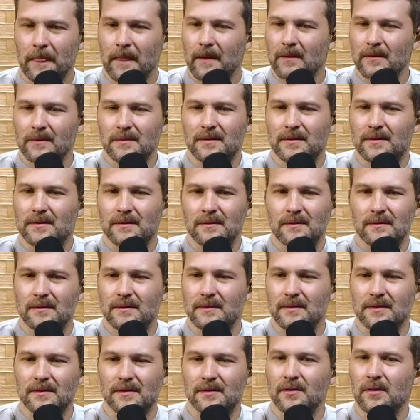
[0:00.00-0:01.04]
There's
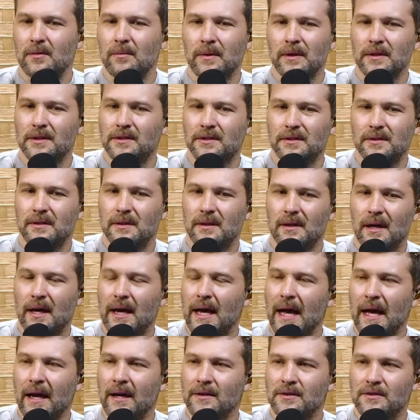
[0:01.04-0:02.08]
there's so much I
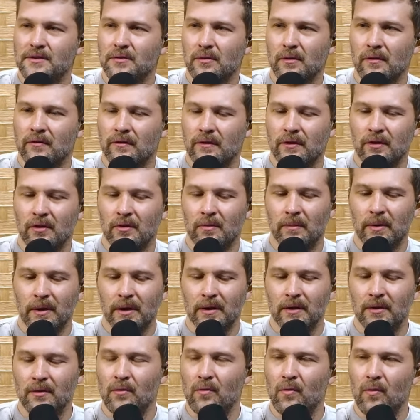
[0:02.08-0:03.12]
had in store for you, but
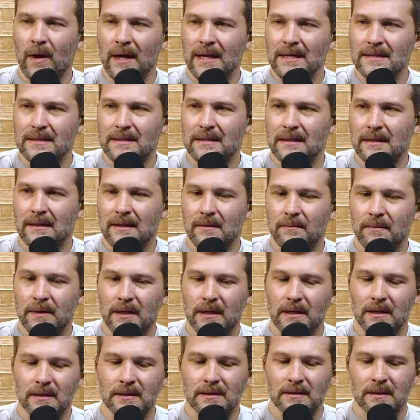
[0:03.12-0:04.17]
yeah. you wasted it
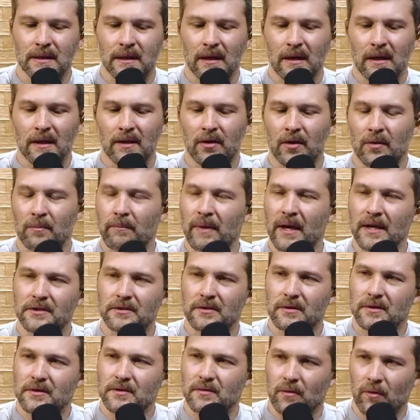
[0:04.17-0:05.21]
because your
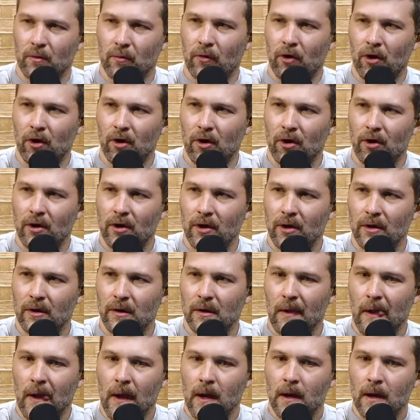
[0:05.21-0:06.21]
metrics were wrong. Wow.